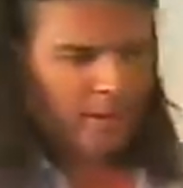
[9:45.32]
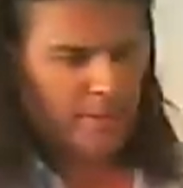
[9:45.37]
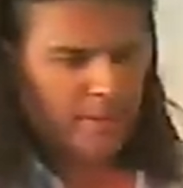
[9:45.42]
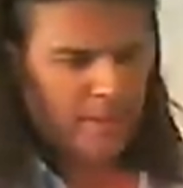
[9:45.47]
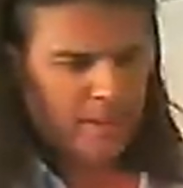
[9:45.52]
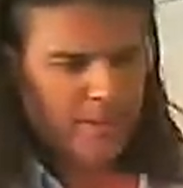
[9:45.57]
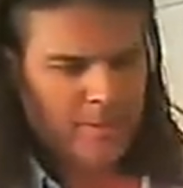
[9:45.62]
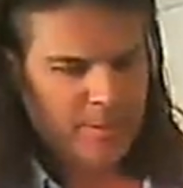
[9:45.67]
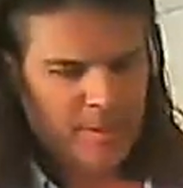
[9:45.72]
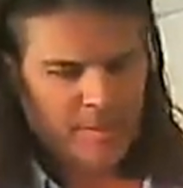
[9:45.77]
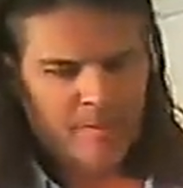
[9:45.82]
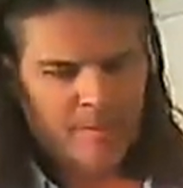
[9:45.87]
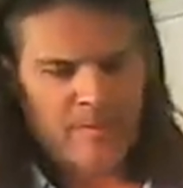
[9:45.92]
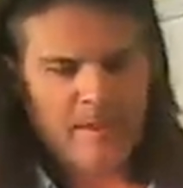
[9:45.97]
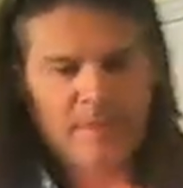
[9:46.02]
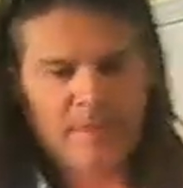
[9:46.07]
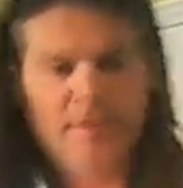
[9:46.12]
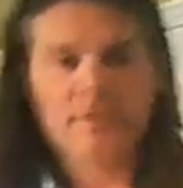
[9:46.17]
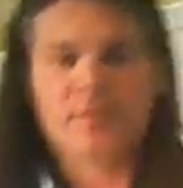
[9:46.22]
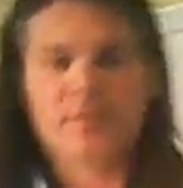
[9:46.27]
blackberry.
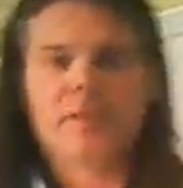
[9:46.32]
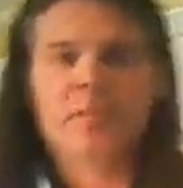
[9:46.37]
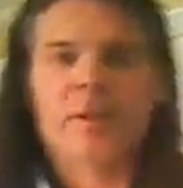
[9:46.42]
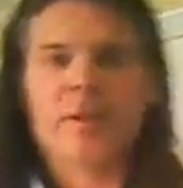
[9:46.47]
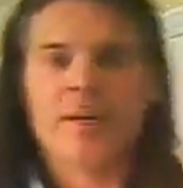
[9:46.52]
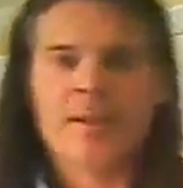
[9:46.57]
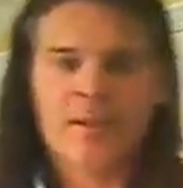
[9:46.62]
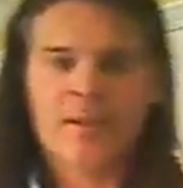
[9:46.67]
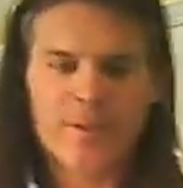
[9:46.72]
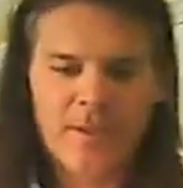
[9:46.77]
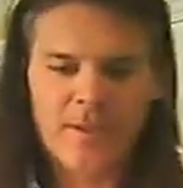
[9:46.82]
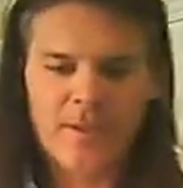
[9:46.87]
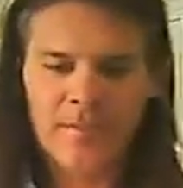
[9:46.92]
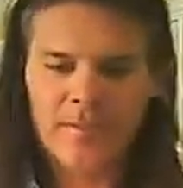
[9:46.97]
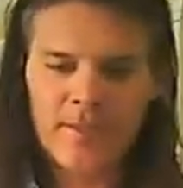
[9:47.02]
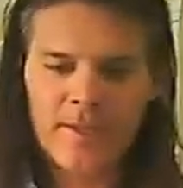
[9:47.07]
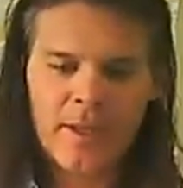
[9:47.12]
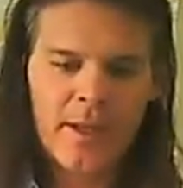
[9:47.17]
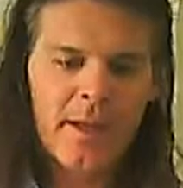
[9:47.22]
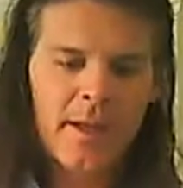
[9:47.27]
That is a spider on it.
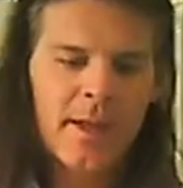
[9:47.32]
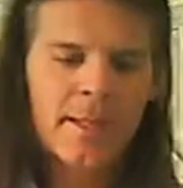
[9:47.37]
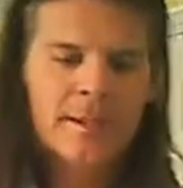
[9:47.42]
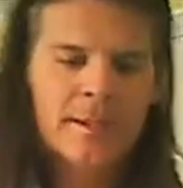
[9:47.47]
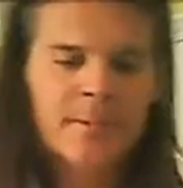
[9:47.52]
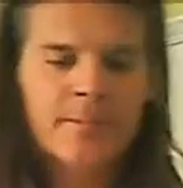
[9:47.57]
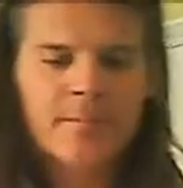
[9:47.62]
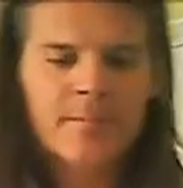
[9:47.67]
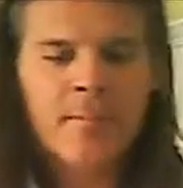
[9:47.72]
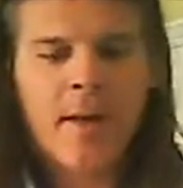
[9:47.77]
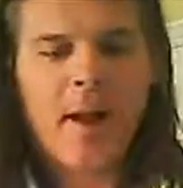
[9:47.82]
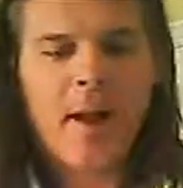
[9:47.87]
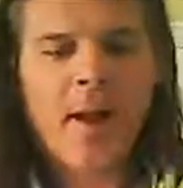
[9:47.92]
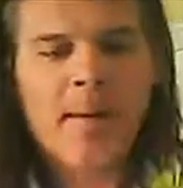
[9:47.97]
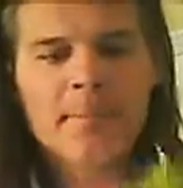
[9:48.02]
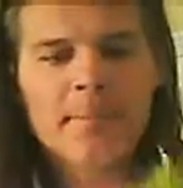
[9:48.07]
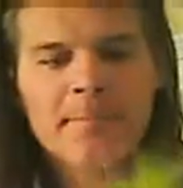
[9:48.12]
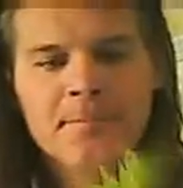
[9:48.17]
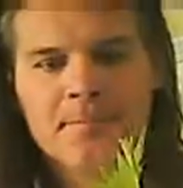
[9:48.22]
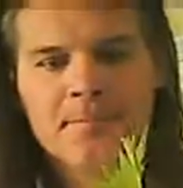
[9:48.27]

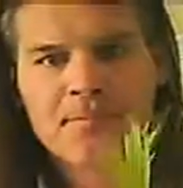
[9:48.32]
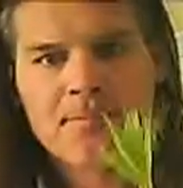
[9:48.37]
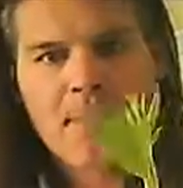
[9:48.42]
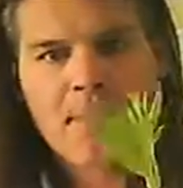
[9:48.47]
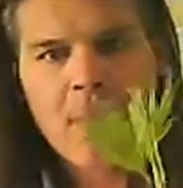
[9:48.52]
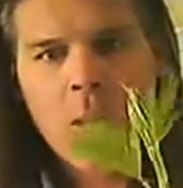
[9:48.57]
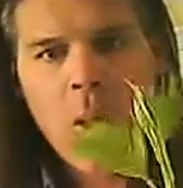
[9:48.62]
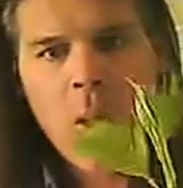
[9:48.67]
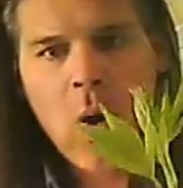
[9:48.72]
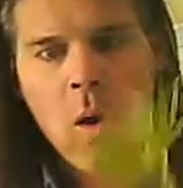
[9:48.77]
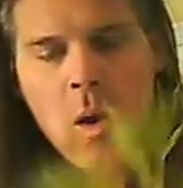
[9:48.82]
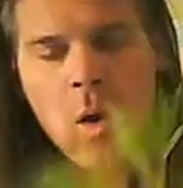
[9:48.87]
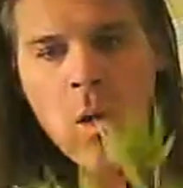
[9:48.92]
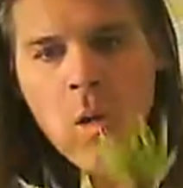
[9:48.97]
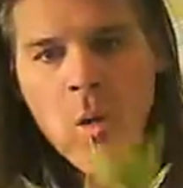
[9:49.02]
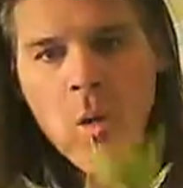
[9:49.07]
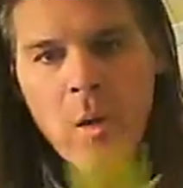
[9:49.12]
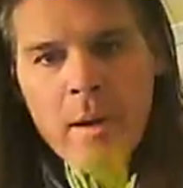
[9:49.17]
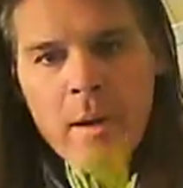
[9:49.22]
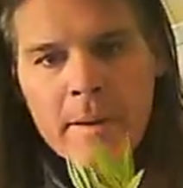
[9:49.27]
But
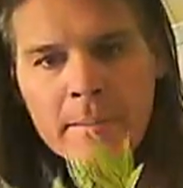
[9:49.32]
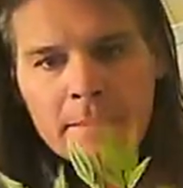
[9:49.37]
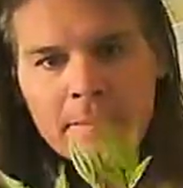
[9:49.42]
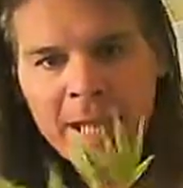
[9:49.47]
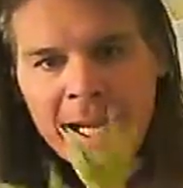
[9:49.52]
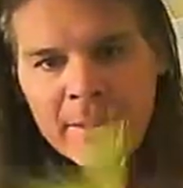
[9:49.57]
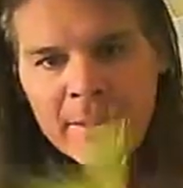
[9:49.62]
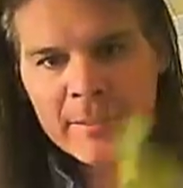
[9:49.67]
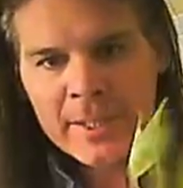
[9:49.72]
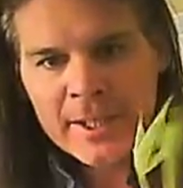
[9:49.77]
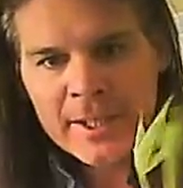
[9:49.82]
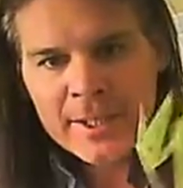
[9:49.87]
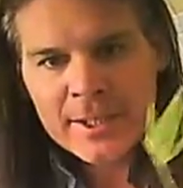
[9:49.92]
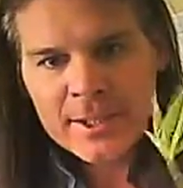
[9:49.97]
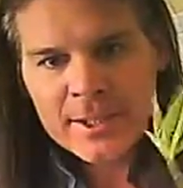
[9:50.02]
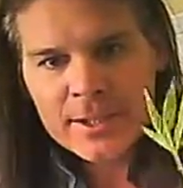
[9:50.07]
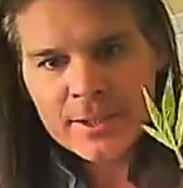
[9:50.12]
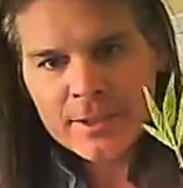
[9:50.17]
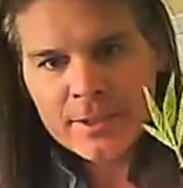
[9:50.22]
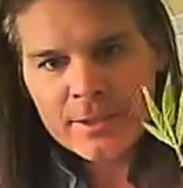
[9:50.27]
blackberry
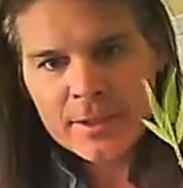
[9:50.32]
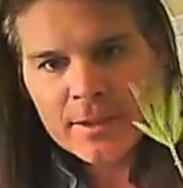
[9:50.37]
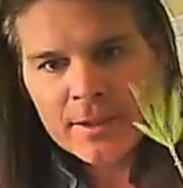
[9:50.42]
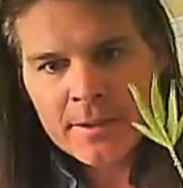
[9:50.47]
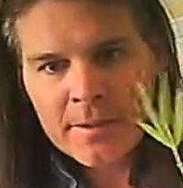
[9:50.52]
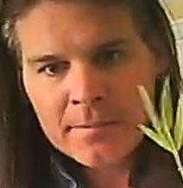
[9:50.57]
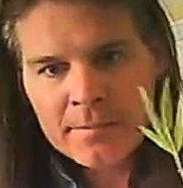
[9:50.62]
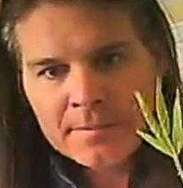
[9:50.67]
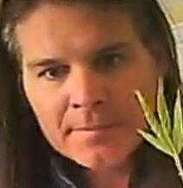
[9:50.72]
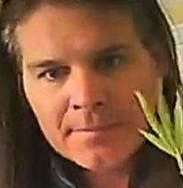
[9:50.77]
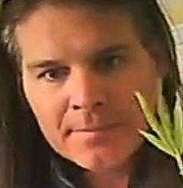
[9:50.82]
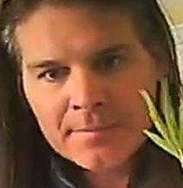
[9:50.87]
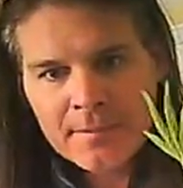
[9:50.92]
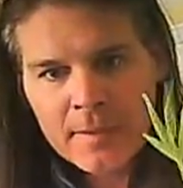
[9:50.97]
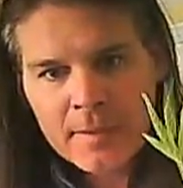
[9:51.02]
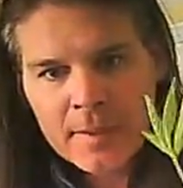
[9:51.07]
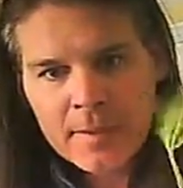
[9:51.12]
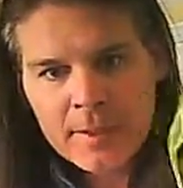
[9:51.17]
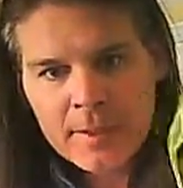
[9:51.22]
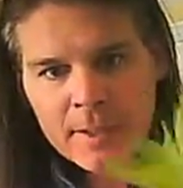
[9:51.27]
tip
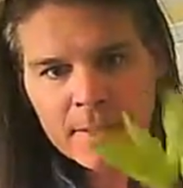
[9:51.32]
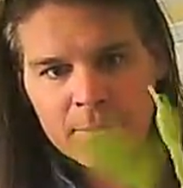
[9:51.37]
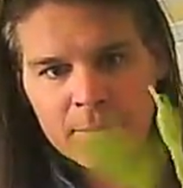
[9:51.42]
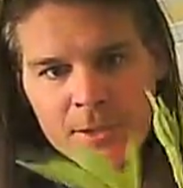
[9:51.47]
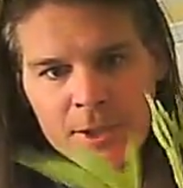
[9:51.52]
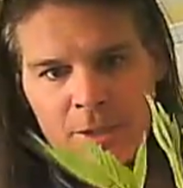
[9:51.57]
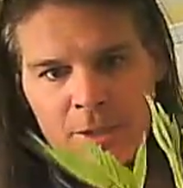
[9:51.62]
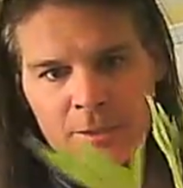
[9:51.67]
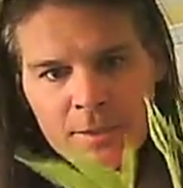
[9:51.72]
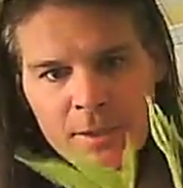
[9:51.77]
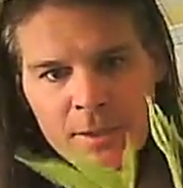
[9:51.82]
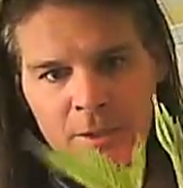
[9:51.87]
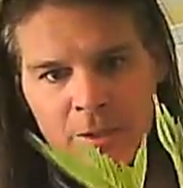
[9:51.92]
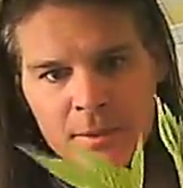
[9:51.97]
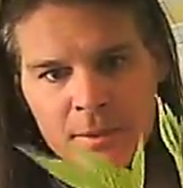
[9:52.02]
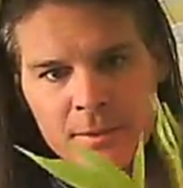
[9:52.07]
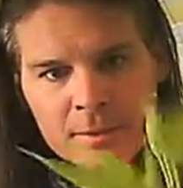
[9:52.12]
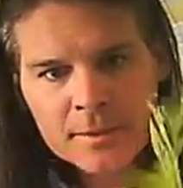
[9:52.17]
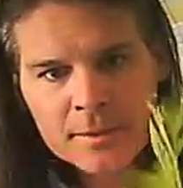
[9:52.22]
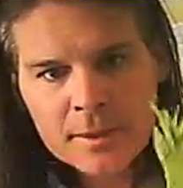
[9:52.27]
shoots are
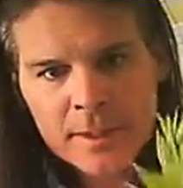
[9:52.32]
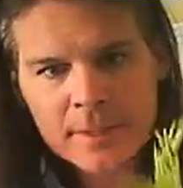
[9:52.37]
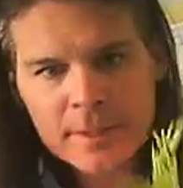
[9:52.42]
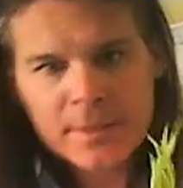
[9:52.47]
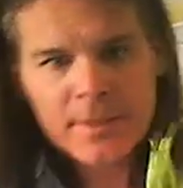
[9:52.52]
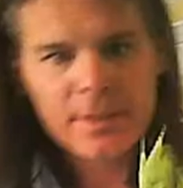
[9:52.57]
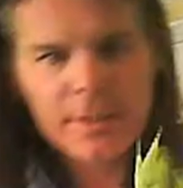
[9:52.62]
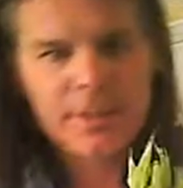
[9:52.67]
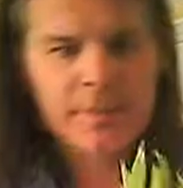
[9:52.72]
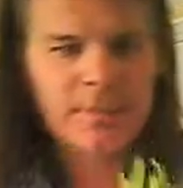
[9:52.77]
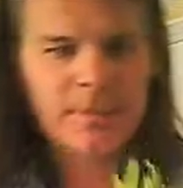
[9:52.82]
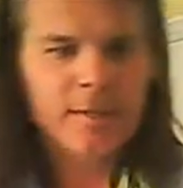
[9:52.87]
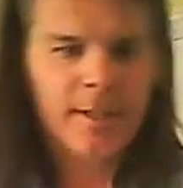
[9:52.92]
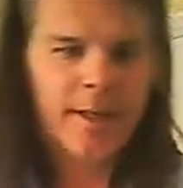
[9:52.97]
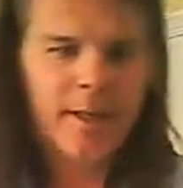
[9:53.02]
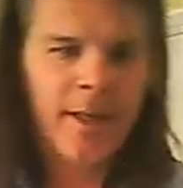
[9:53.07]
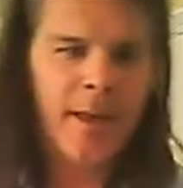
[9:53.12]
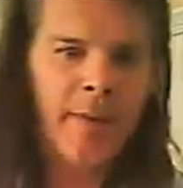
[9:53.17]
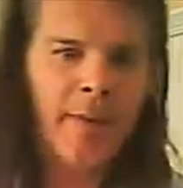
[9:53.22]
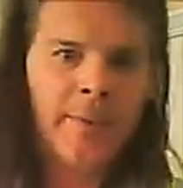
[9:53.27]
in season right
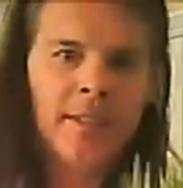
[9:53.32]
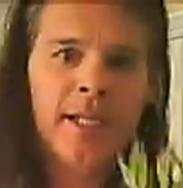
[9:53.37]
now.